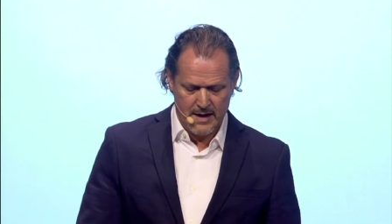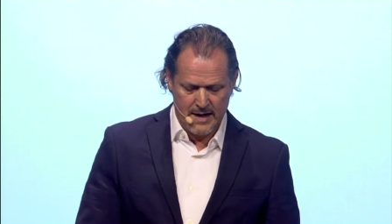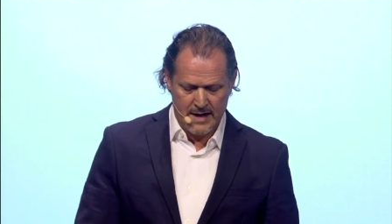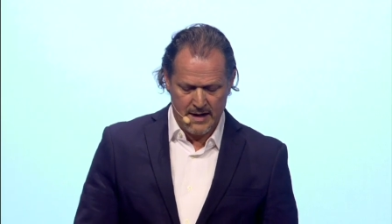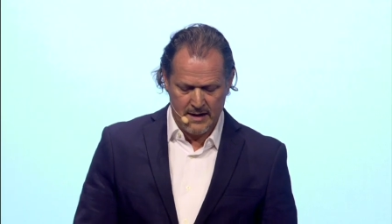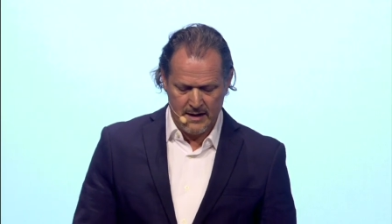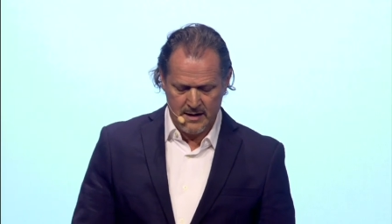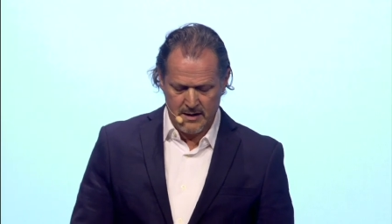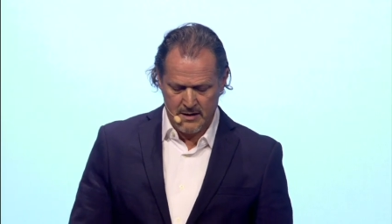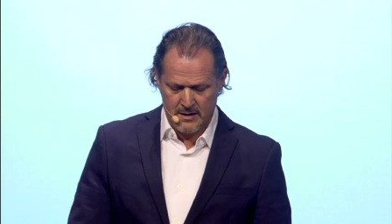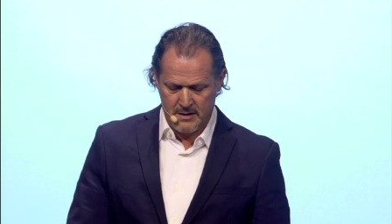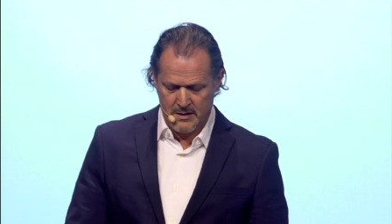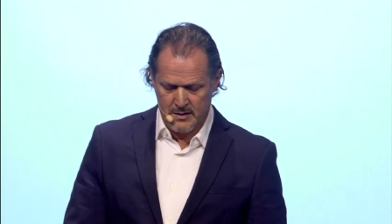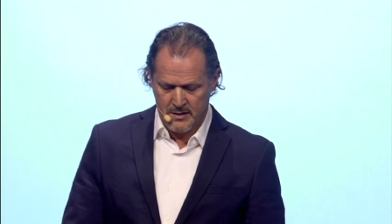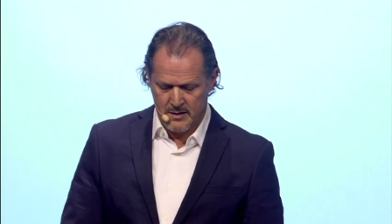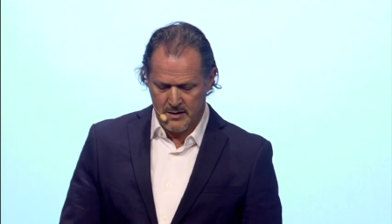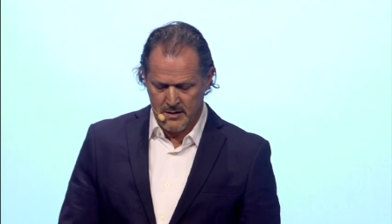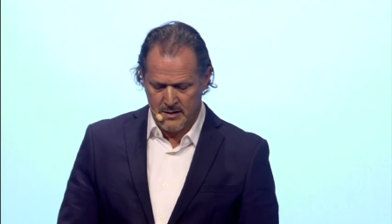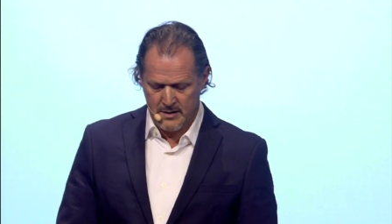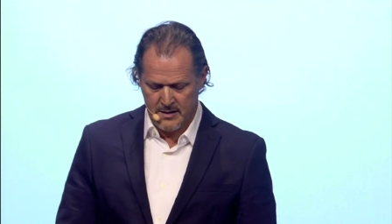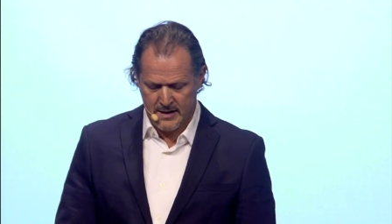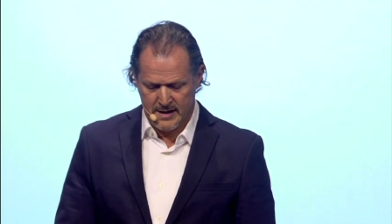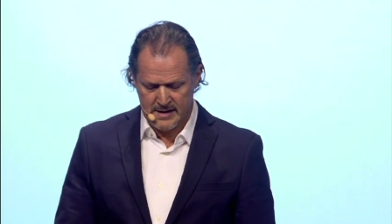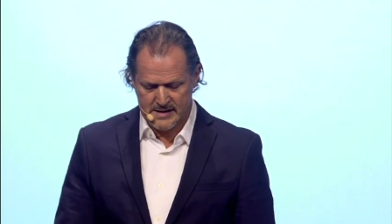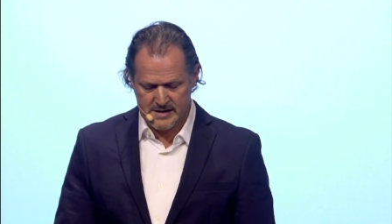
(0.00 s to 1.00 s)
And
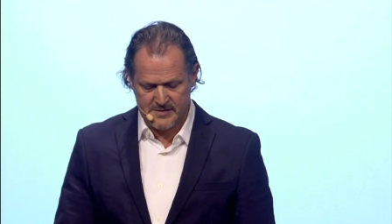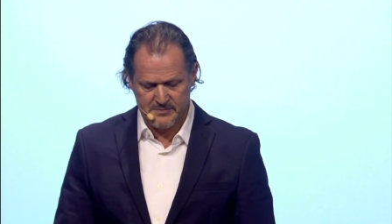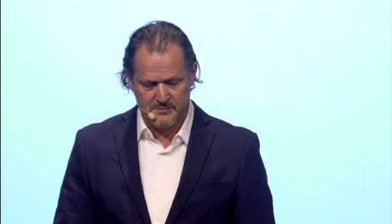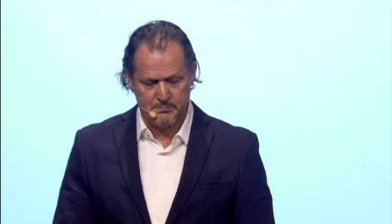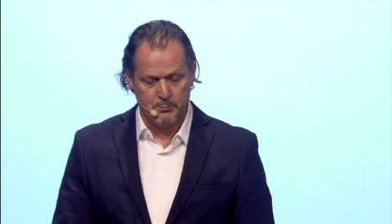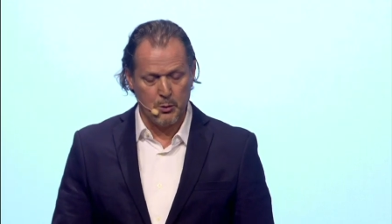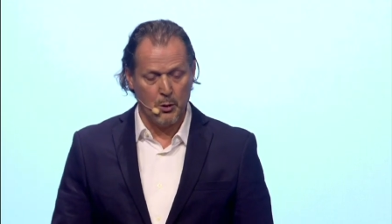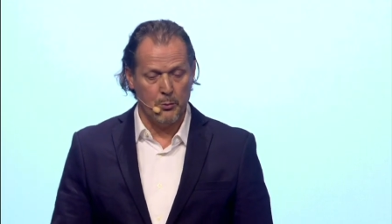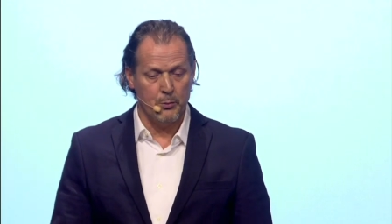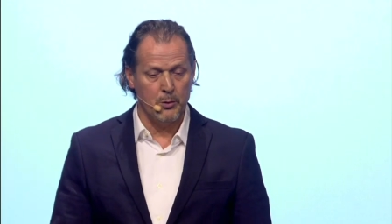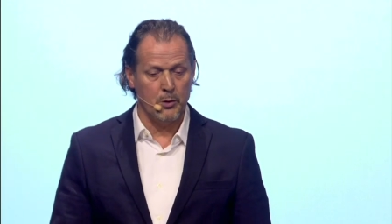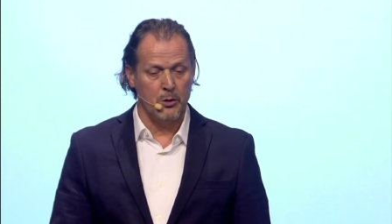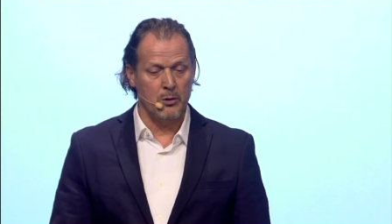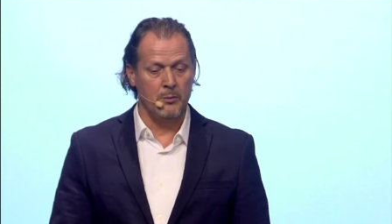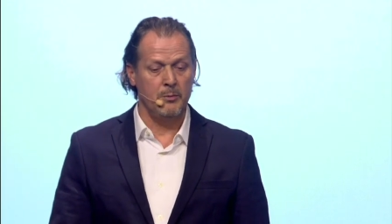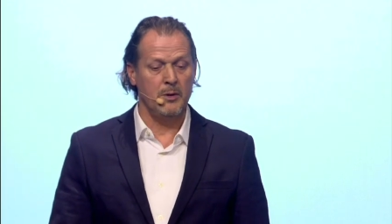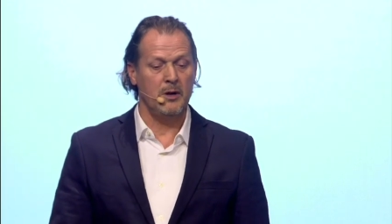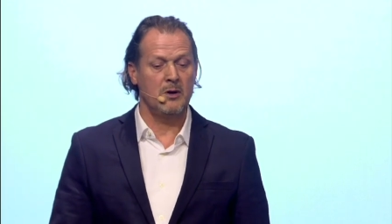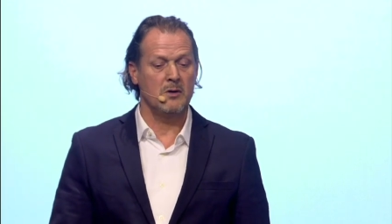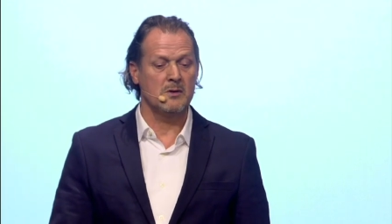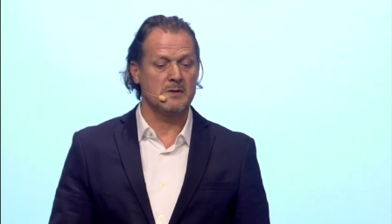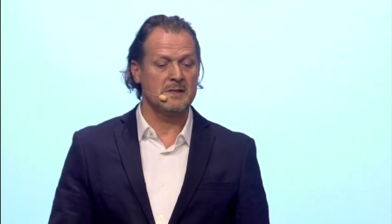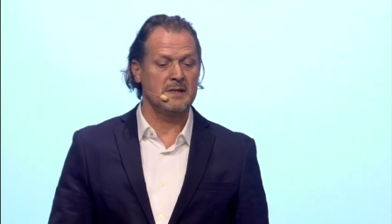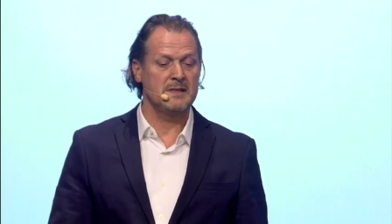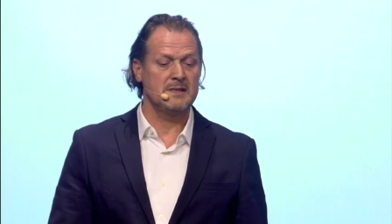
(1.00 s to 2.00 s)
uh, it's popular
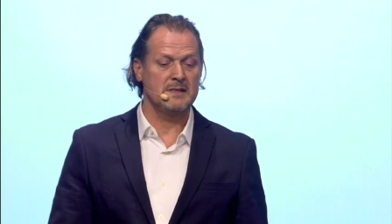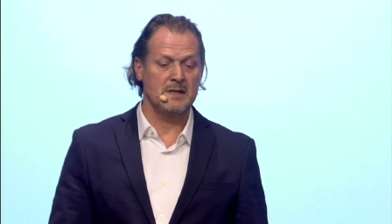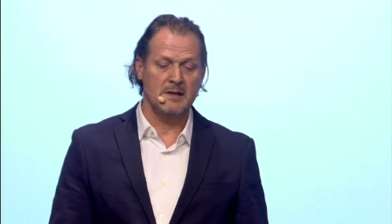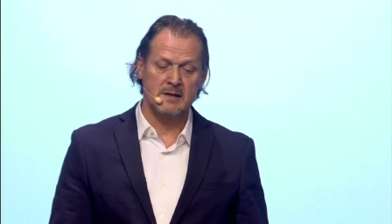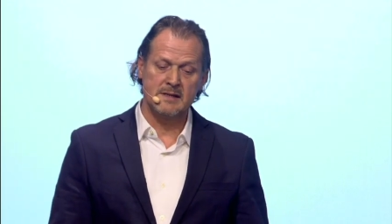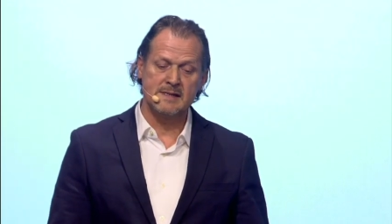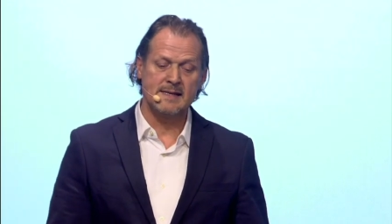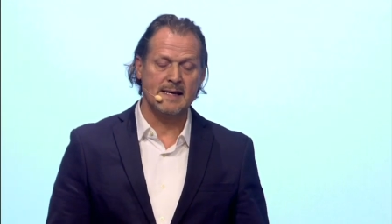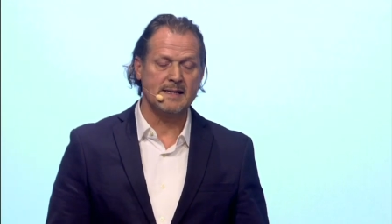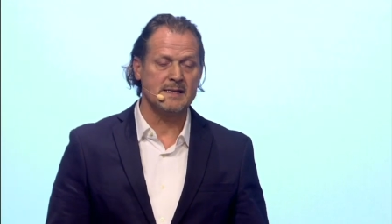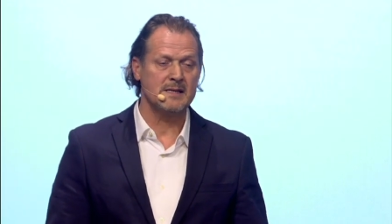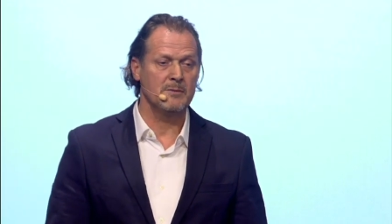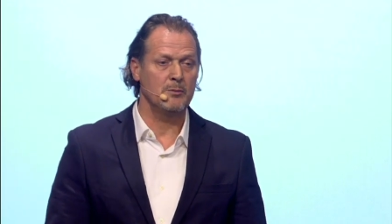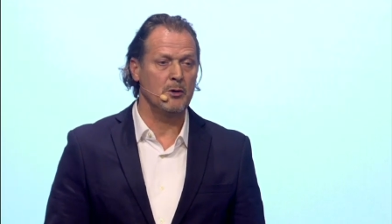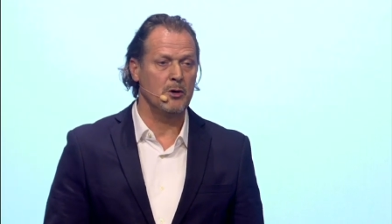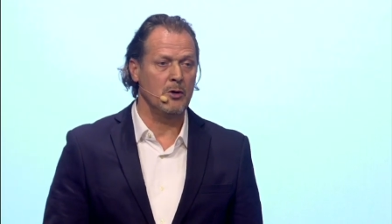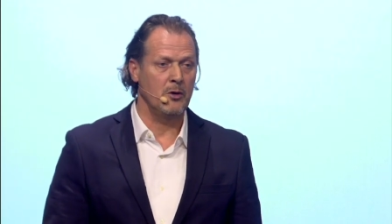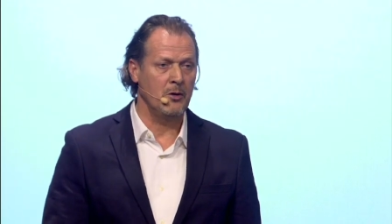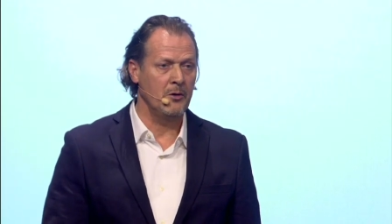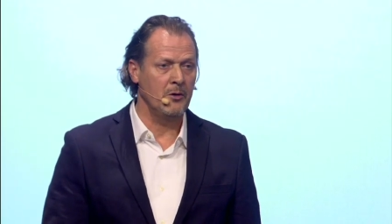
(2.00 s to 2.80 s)
because it's accessible